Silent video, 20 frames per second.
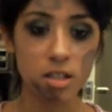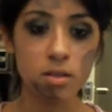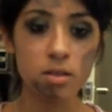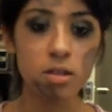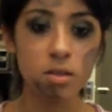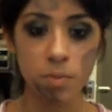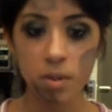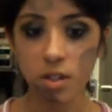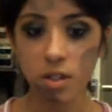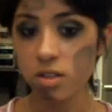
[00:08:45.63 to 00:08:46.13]

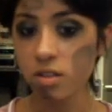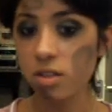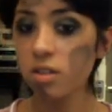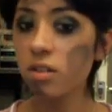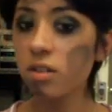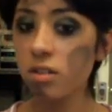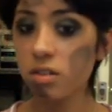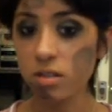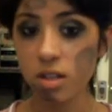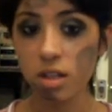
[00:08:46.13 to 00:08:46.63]
Just make sure it
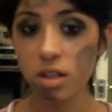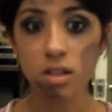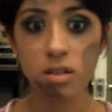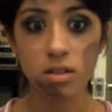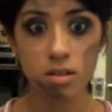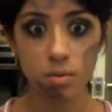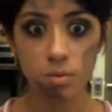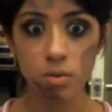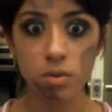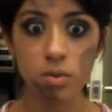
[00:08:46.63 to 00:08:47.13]
looks like
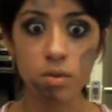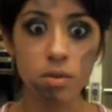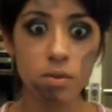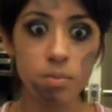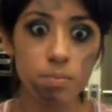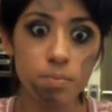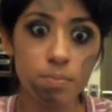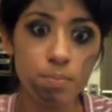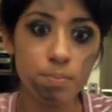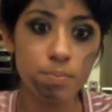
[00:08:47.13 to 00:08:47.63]
some sort of
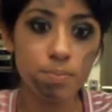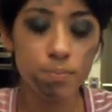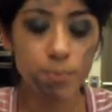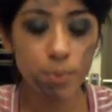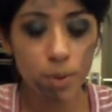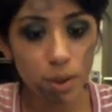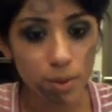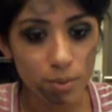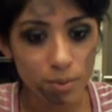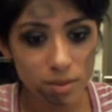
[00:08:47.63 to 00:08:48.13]

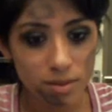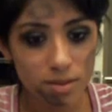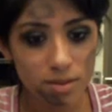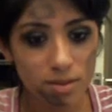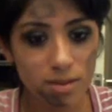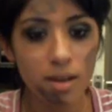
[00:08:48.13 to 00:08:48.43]
bruise.